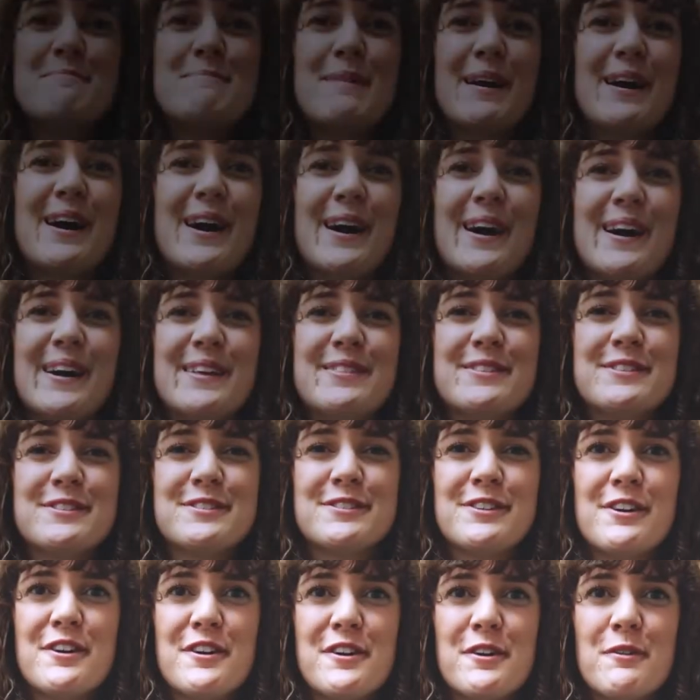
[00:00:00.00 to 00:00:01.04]
behind the
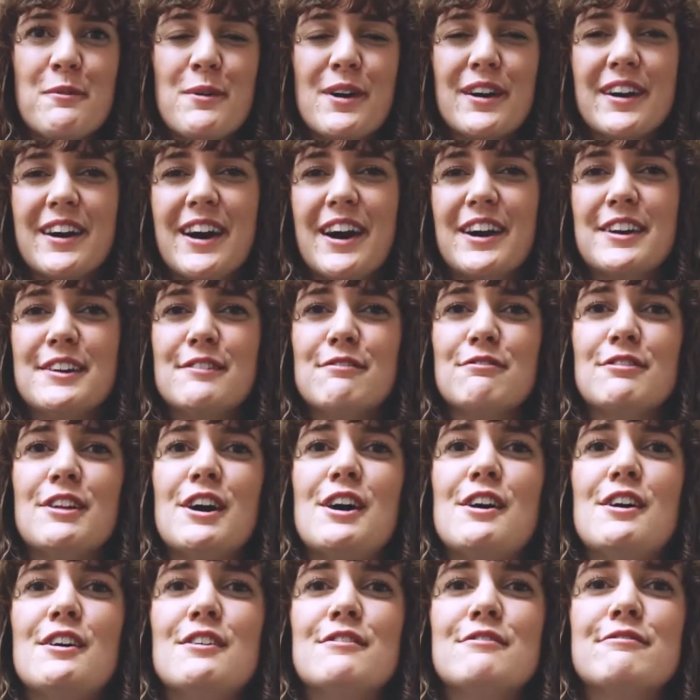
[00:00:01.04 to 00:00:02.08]
song What Kind of
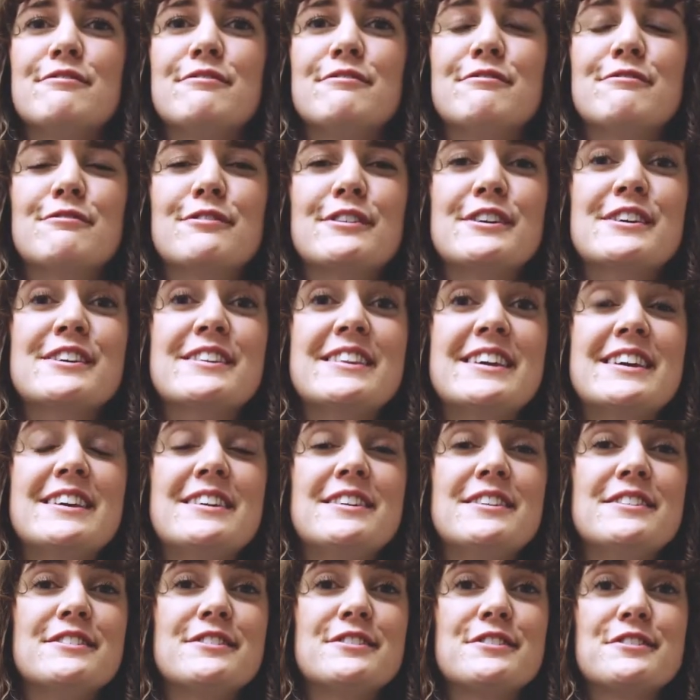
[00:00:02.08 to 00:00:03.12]
Love
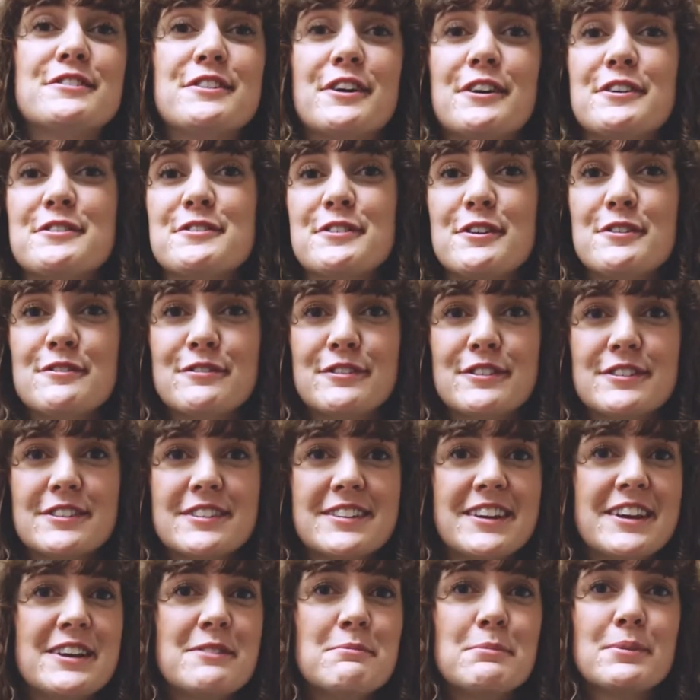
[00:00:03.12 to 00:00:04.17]
really starts over
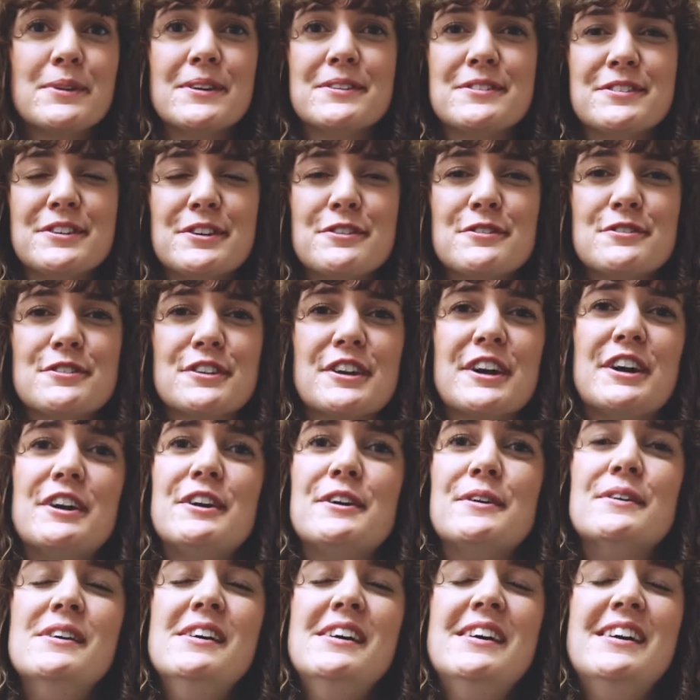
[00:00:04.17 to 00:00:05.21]
10 plus years
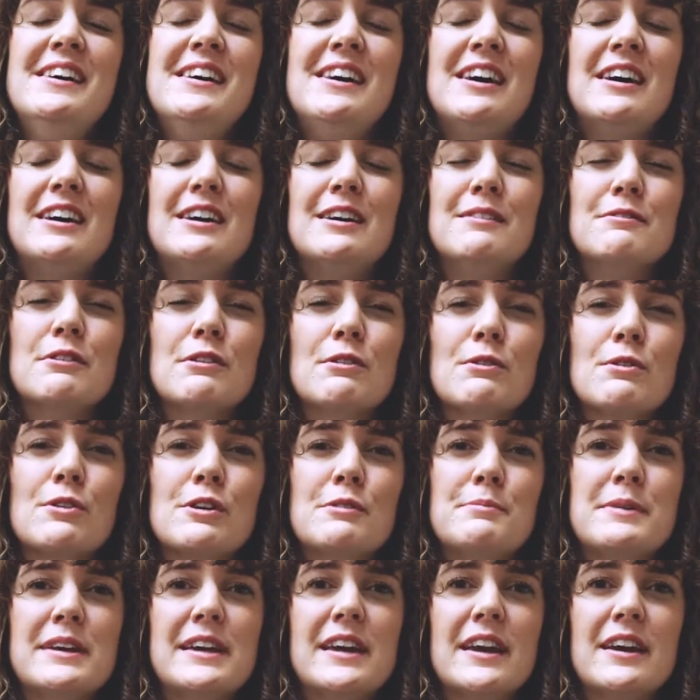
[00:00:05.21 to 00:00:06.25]
ago. The
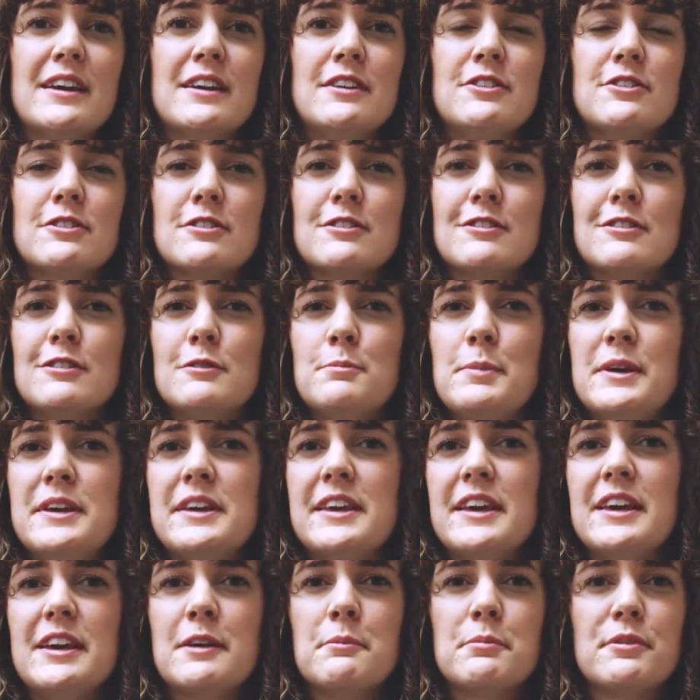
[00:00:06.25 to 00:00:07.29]
Lord began just
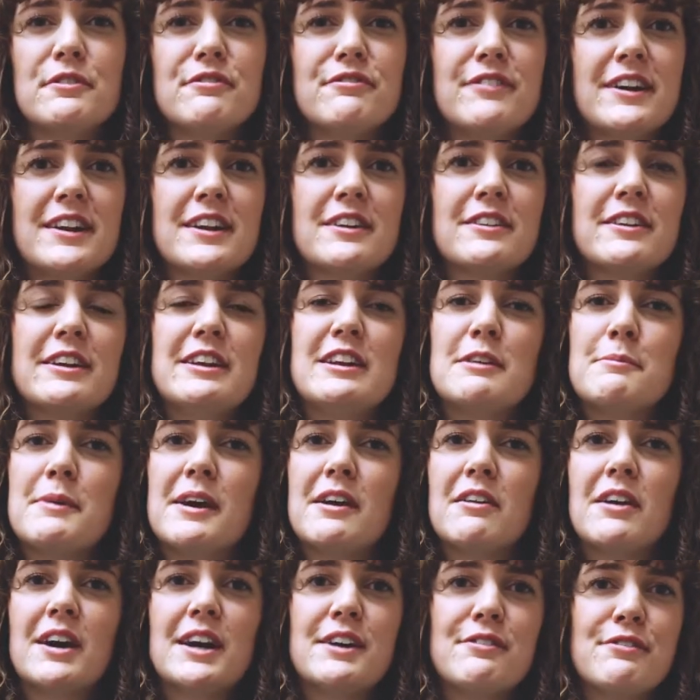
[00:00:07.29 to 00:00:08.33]
speaking prophetically into
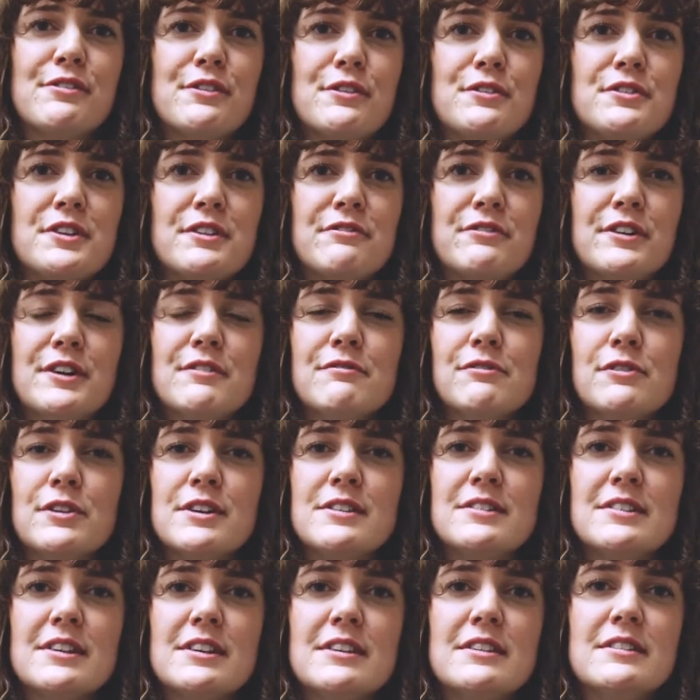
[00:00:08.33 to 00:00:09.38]
my life through different
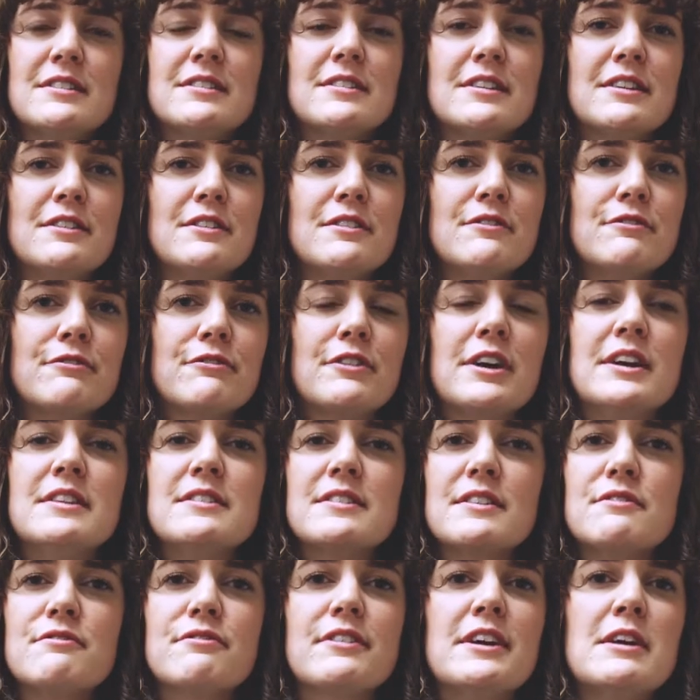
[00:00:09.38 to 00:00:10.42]
voices and
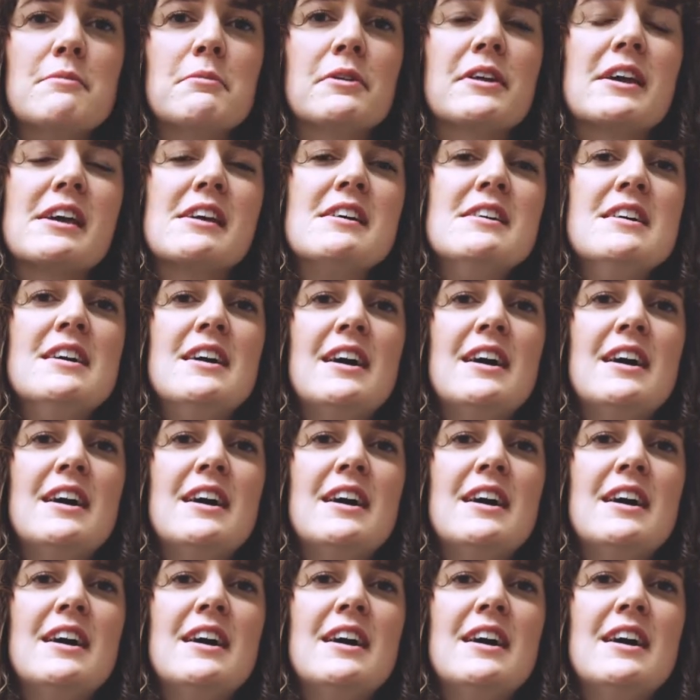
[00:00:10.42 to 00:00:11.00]
friends and family